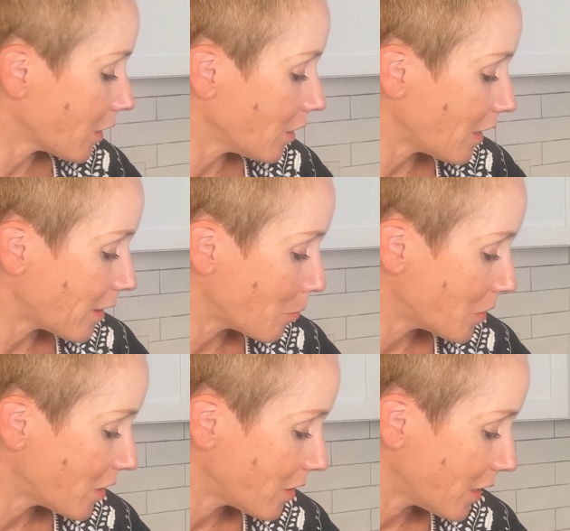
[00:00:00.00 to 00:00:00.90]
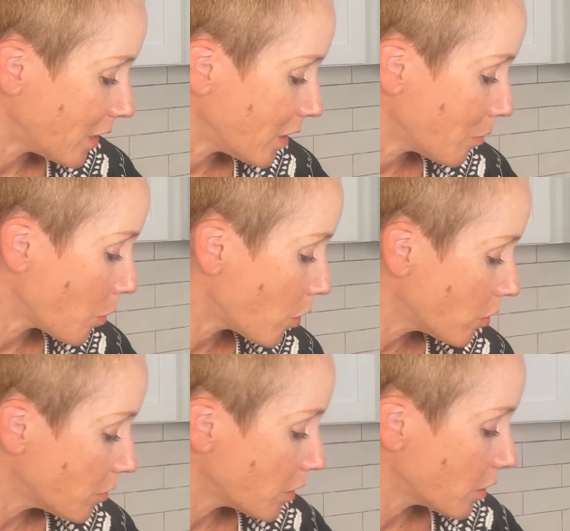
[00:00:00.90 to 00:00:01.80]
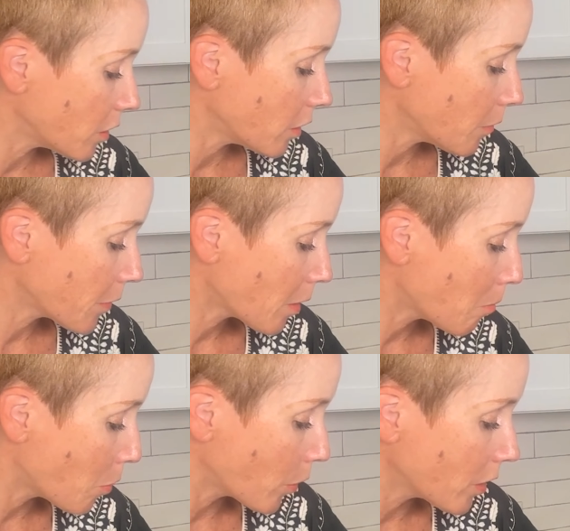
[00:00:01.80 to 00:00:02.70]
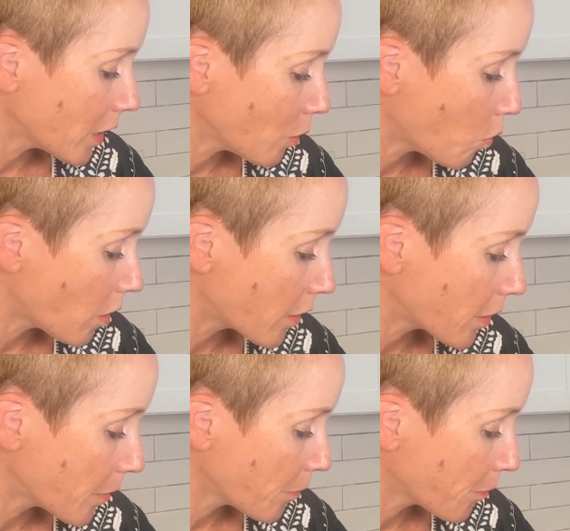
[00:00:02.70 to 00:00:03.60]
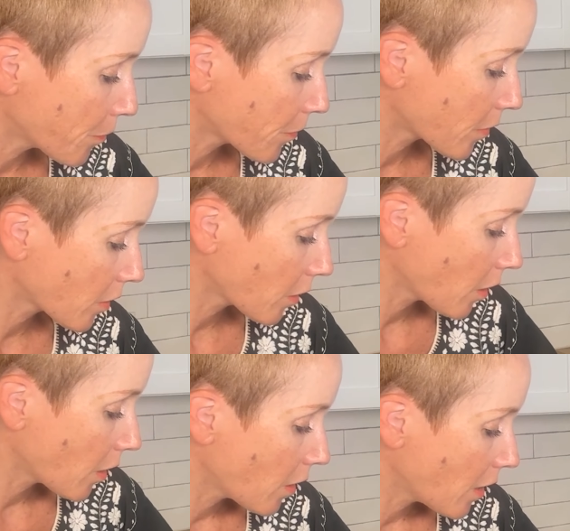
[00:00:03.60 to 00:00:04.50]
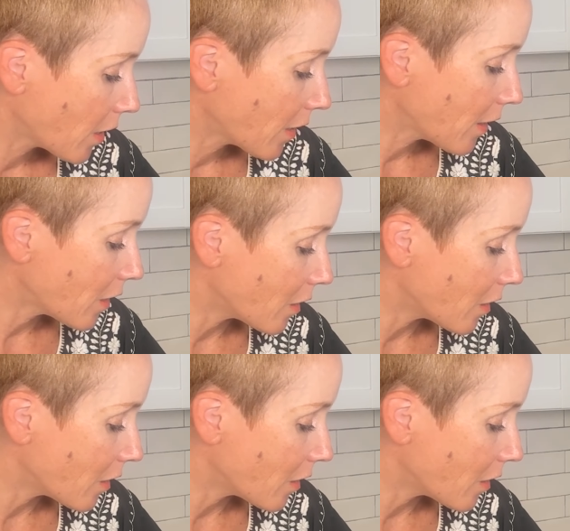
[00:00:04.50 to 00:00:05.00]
Gonna let them steam over boiling water, get